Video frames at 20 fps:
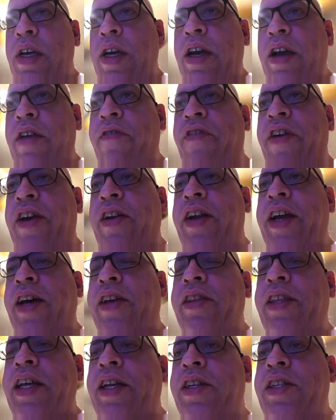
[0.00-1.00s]
I found out
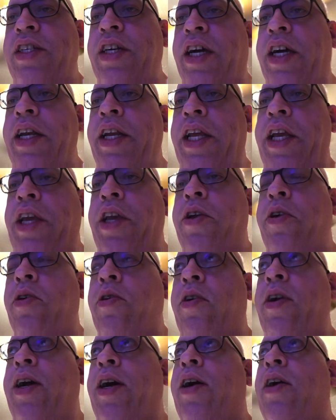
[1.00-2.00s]
that
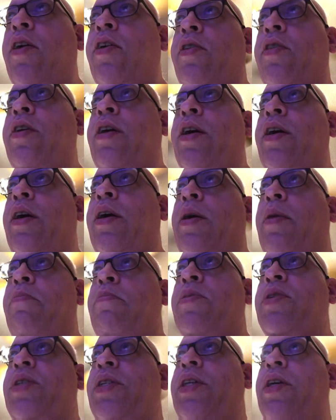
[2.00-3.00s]
tinyurl
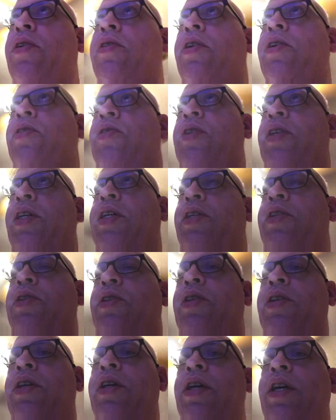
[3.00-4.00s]
still exists,